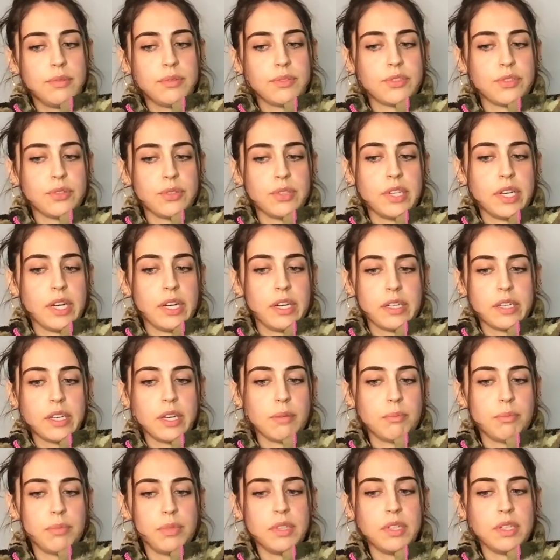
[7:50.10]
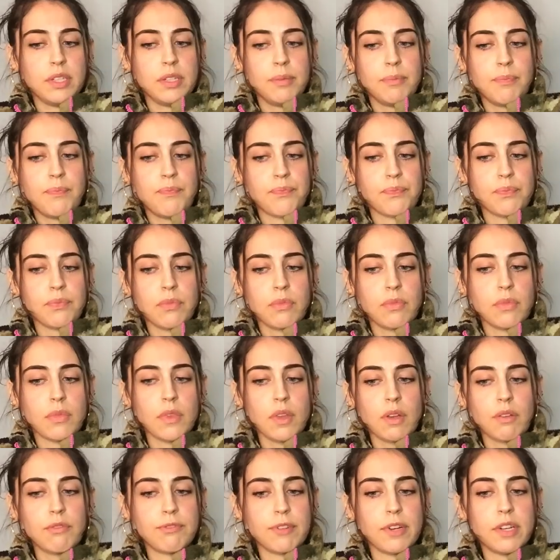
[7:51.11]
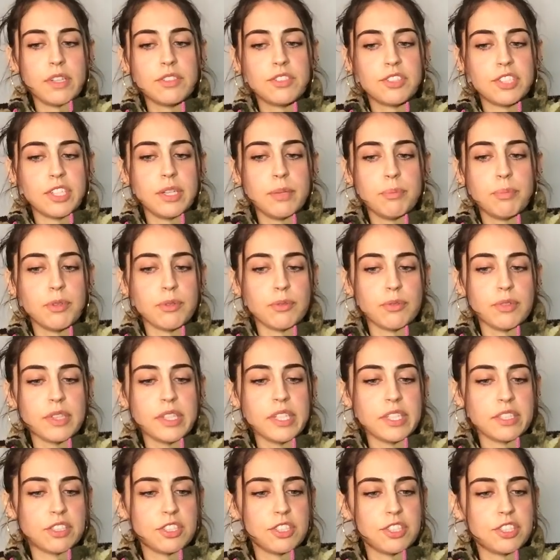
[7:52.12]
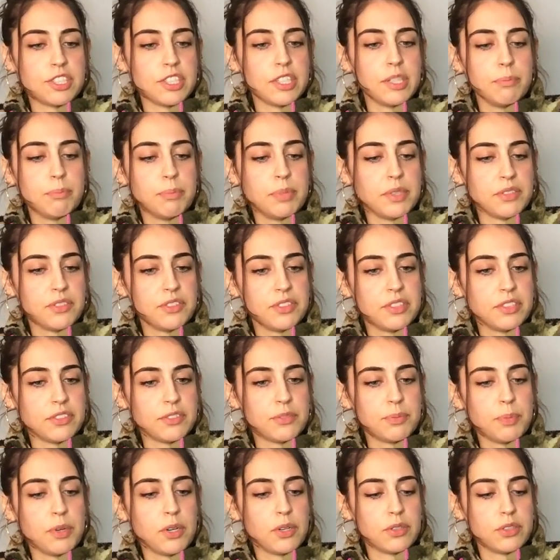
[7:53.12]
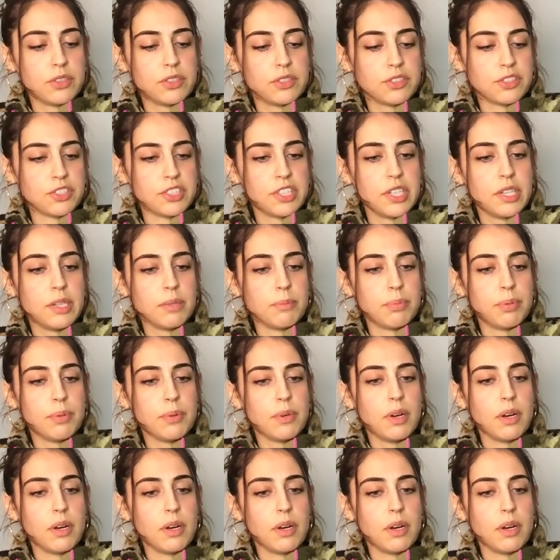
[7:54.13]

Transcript: So yeah, it can be friendship or relationship, business partnership,